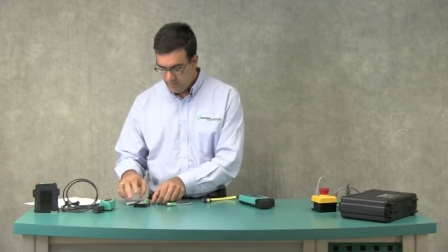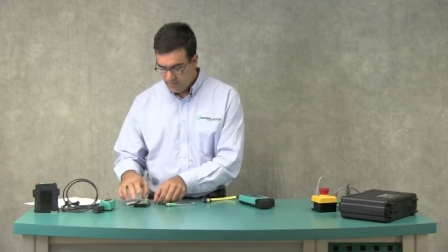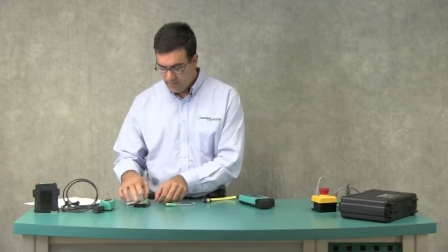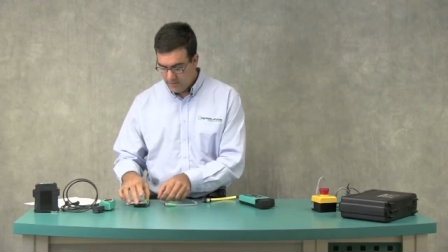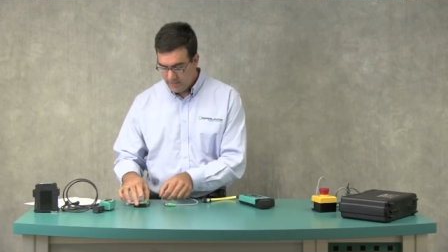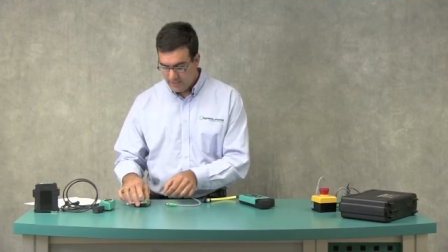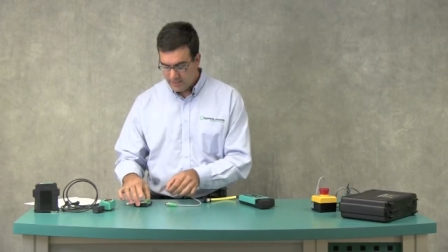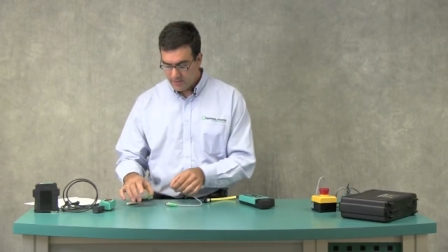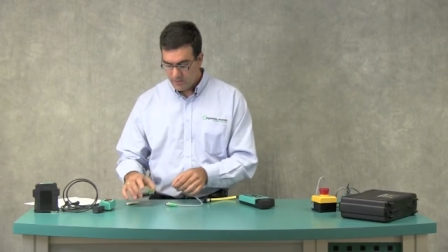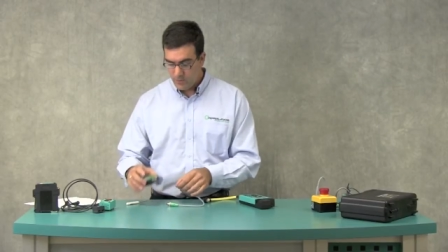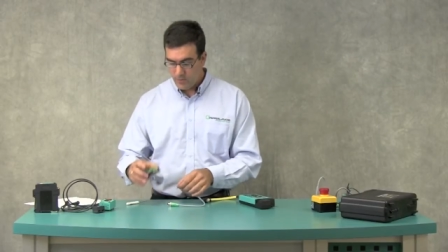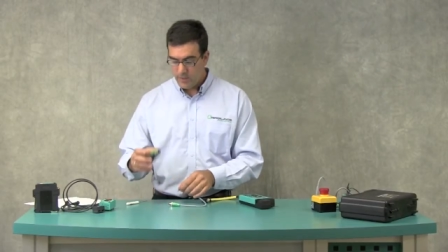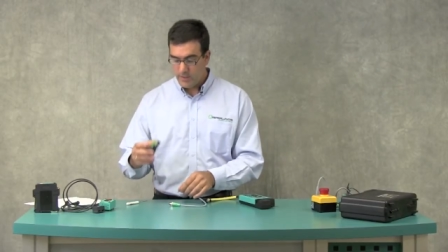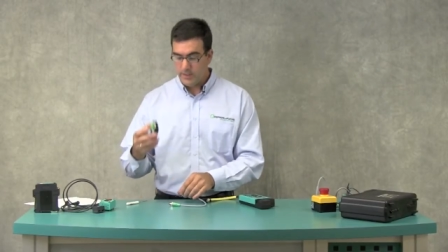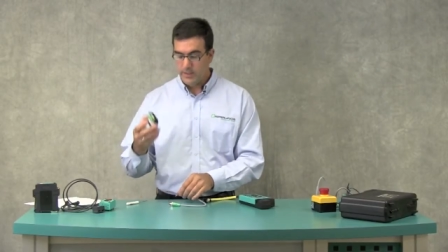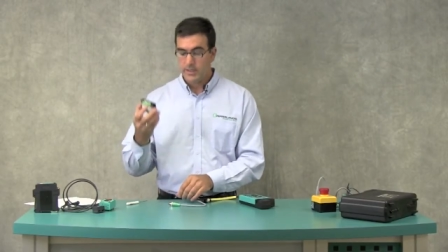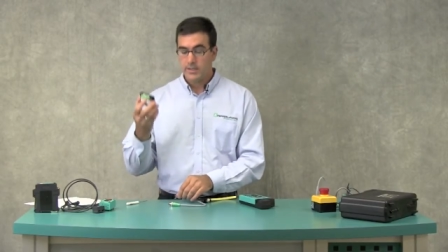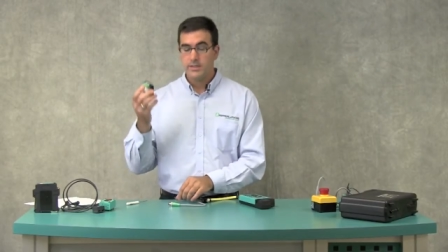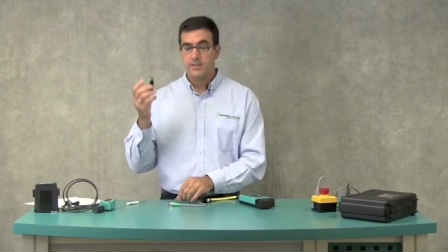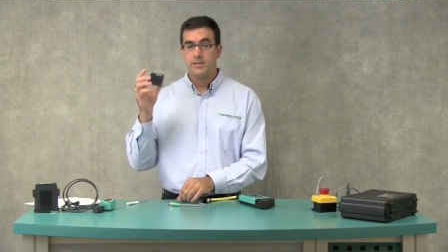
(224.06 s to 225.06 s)
The next
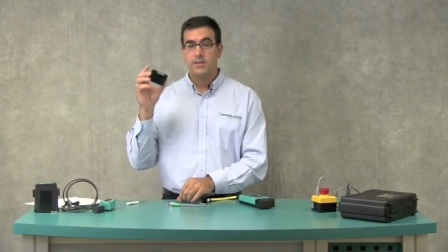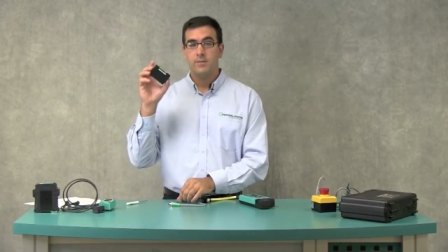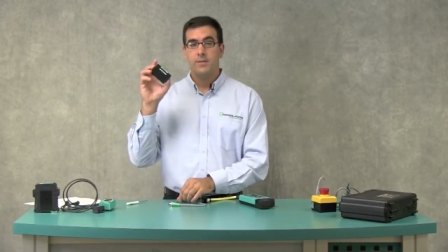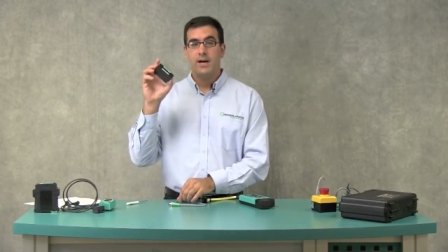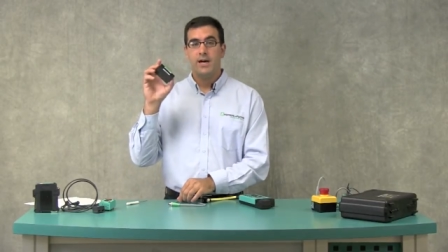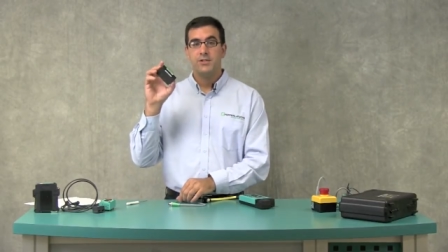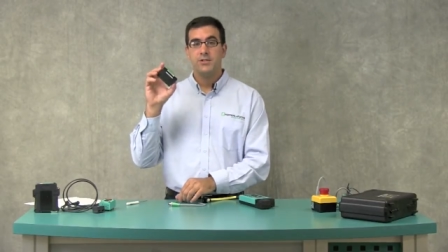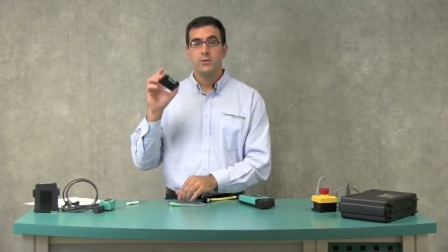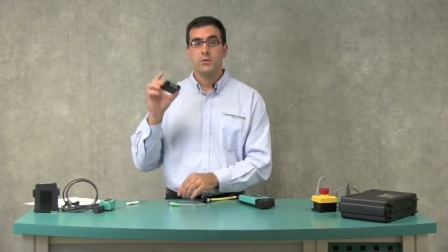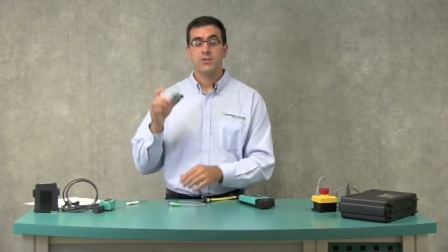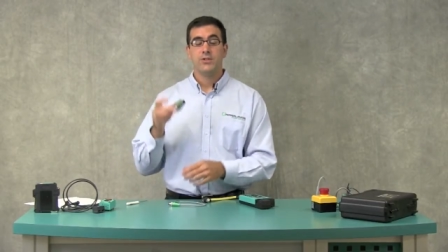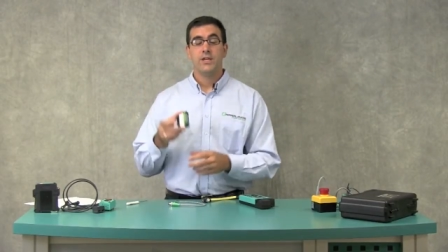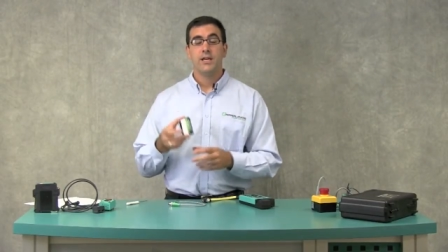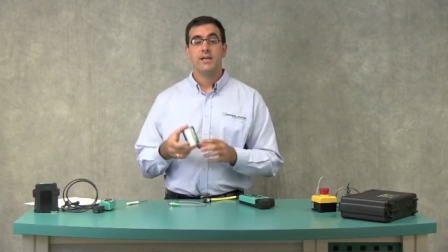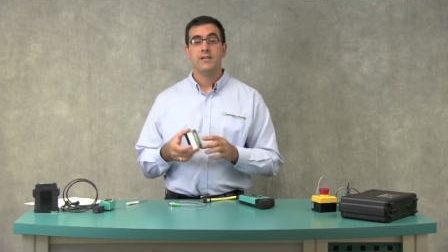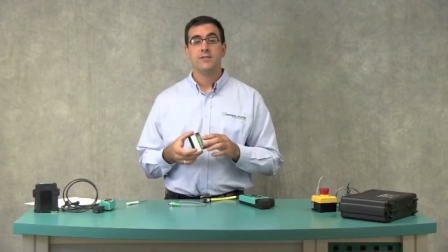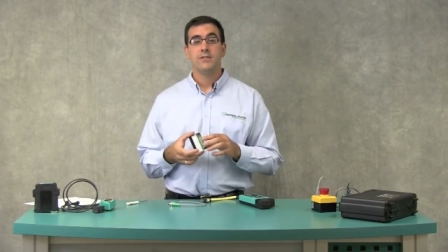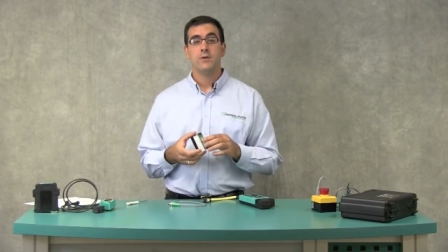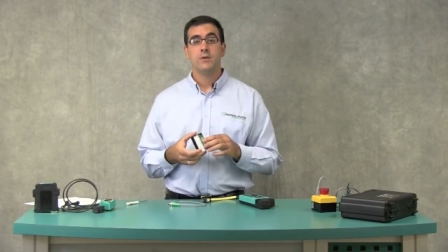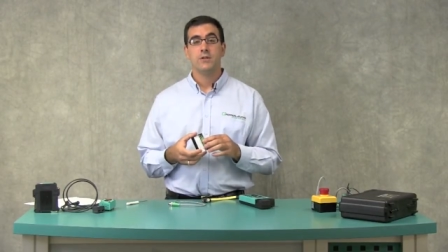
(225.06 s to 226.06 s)
one is a module which
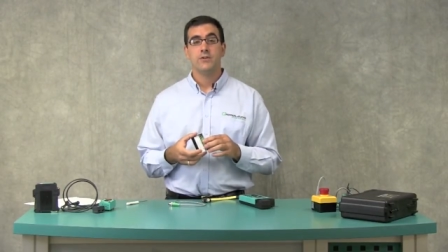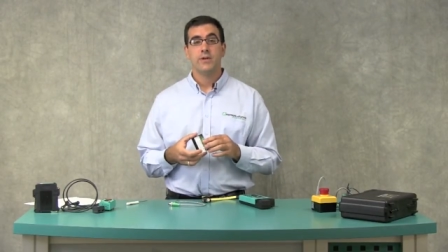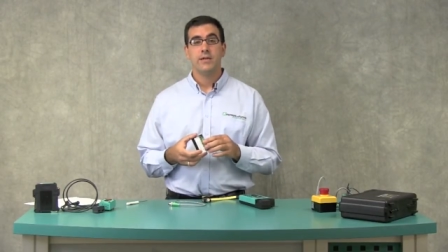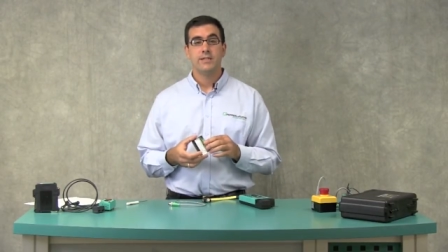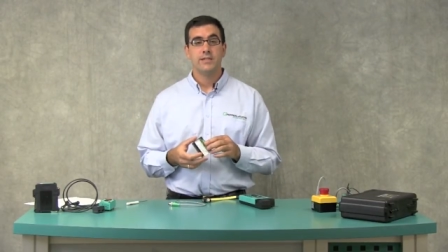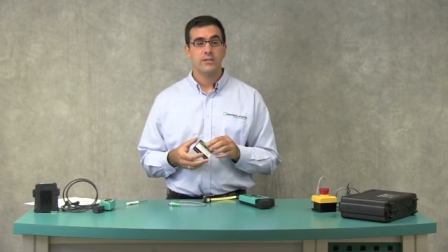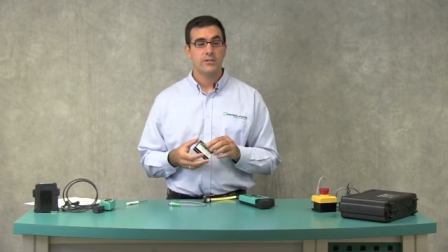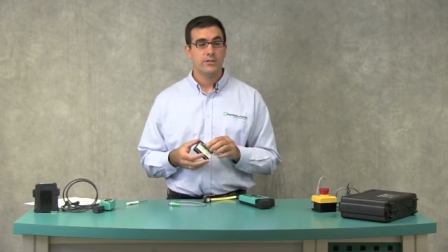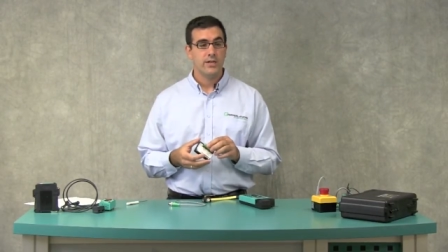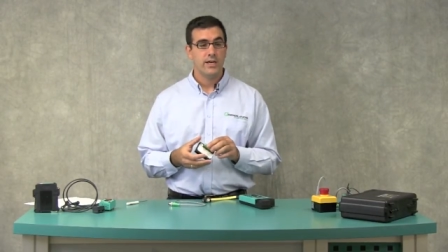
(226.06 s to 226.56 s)
has no addressing